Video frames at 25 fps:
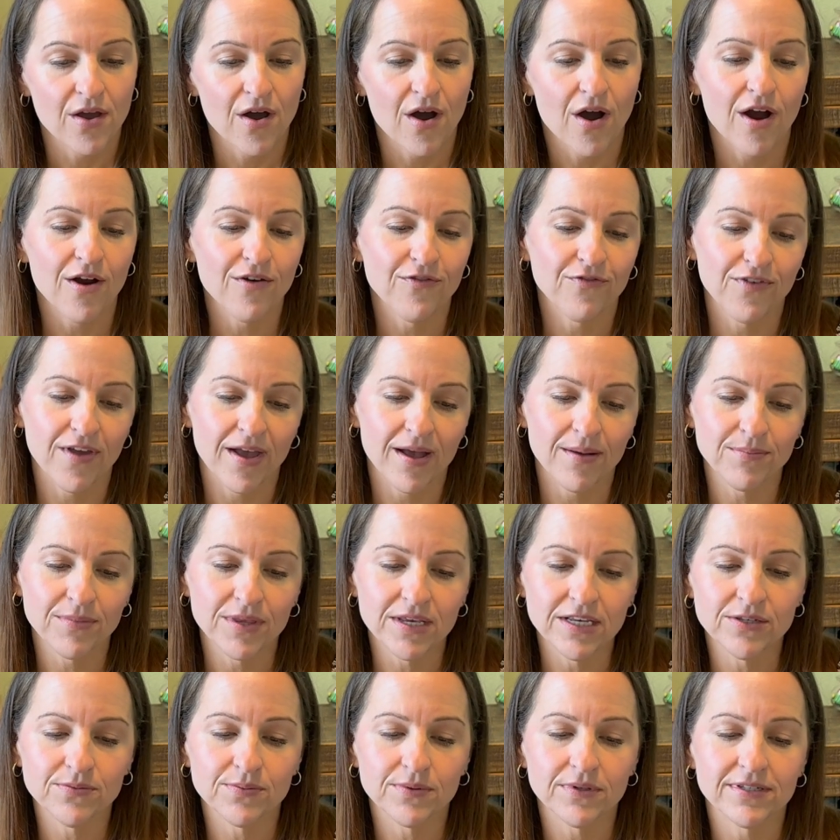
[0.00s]
Our
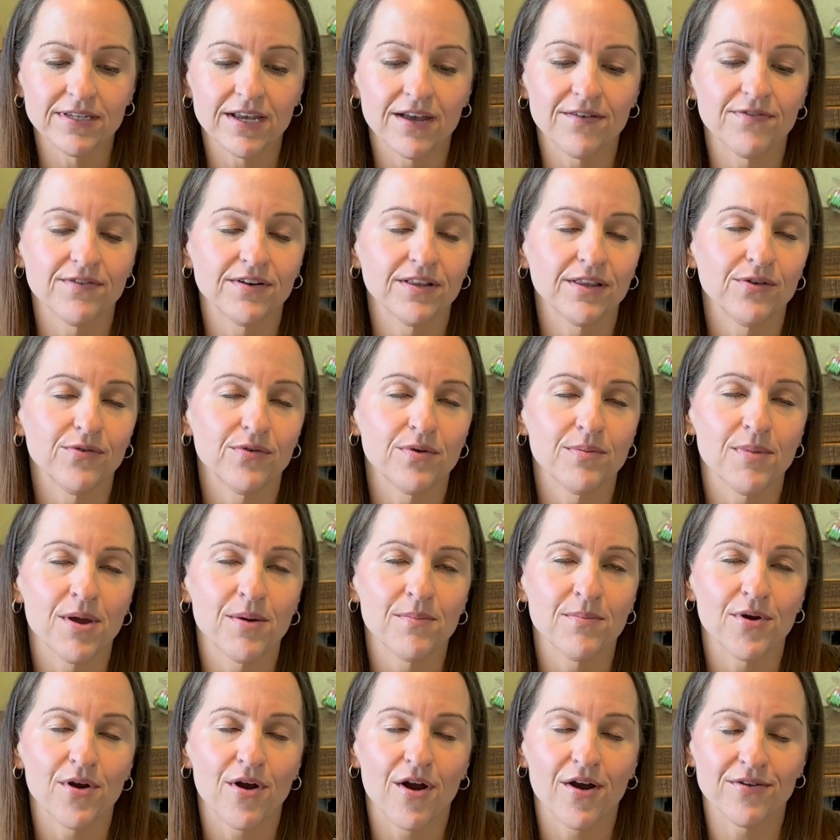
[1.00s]
families will definitely
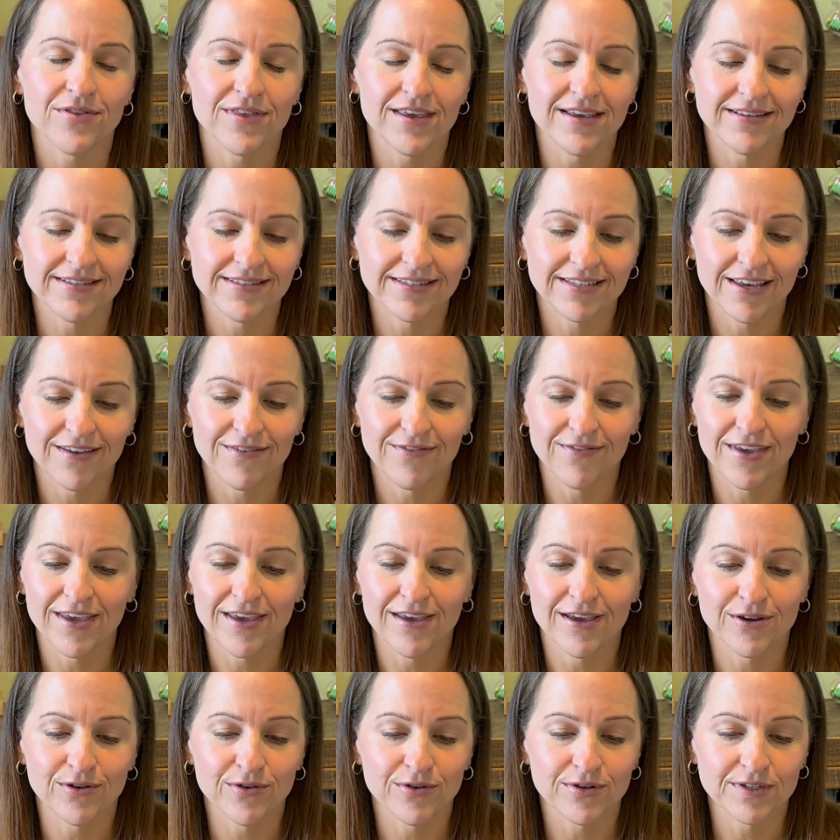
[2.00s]
remember our Thanksgiving
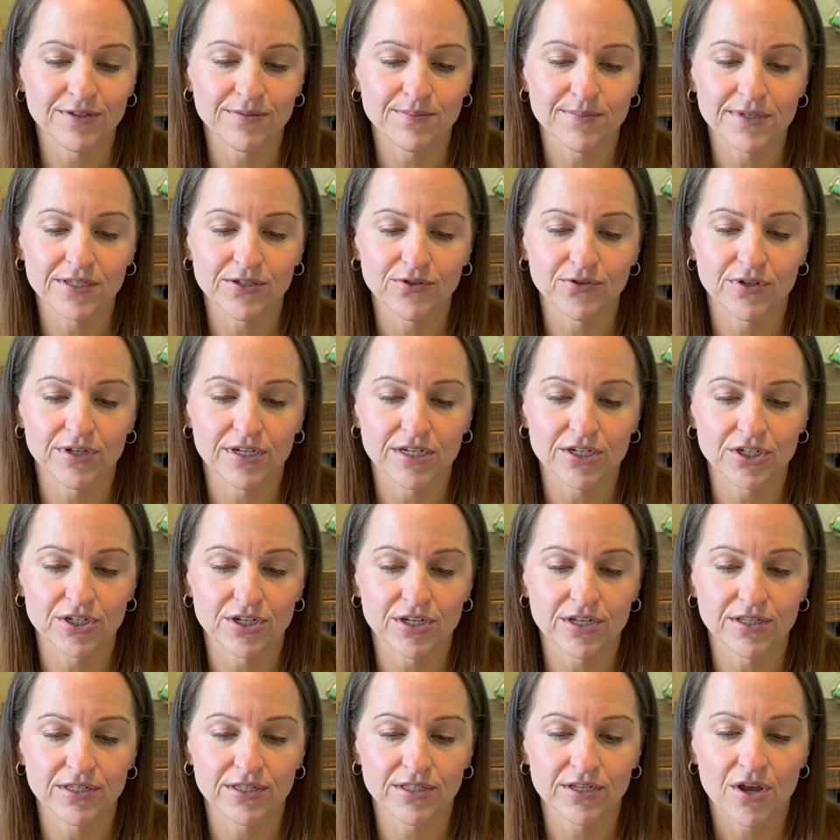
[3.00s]
and Christmas
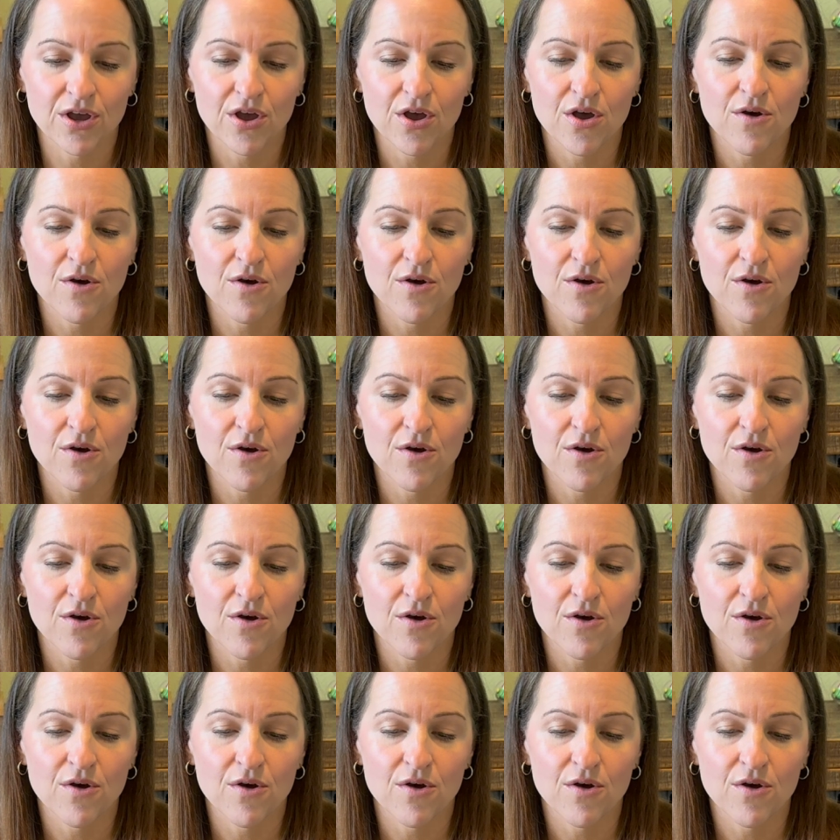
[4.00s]
traditions